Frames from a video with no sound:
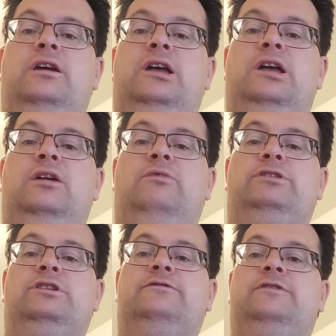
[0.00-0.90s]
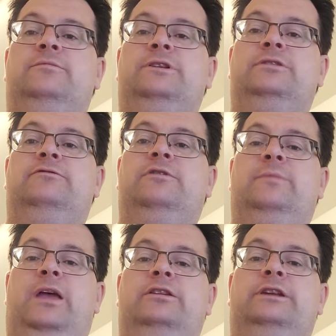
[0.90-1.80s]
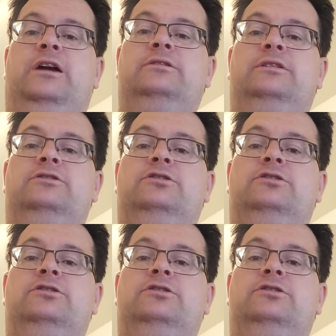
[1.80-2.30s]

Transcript: uh, which is from the from Out of Darkness,